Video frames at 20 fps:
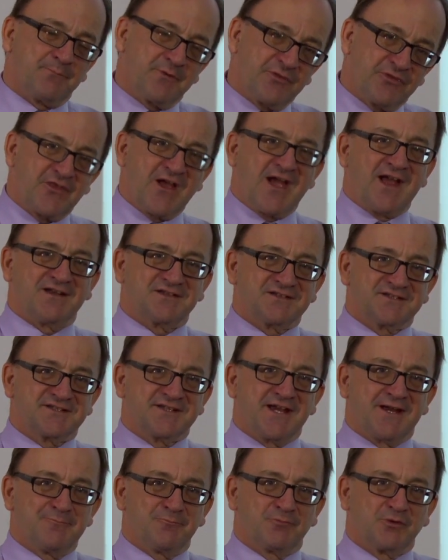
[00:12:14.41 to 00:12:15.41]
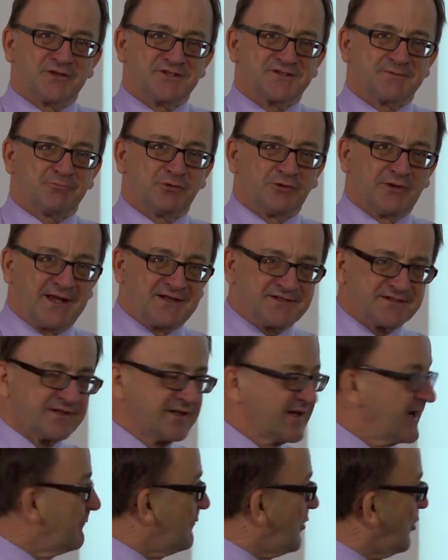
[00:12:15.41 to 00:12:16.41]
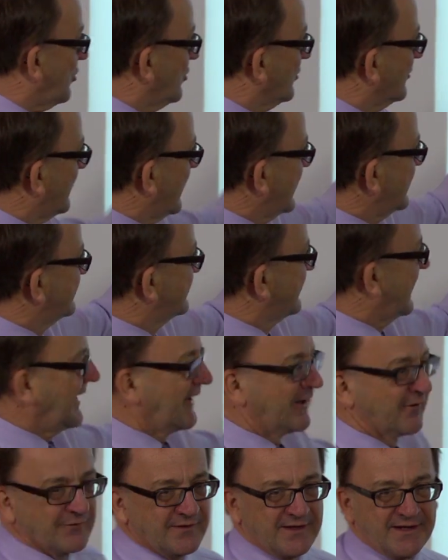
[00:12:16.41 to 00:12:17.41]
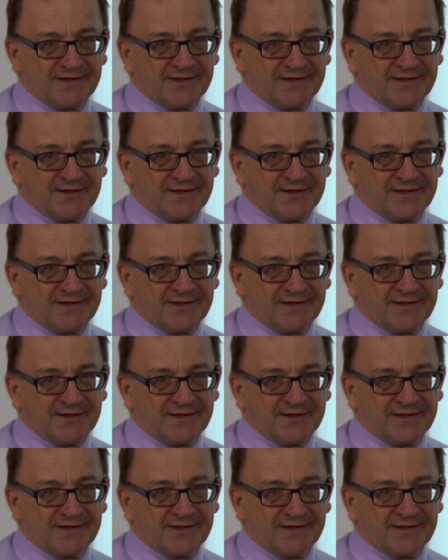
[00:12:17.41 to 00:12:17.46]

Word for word: but that same principle has to come all the way down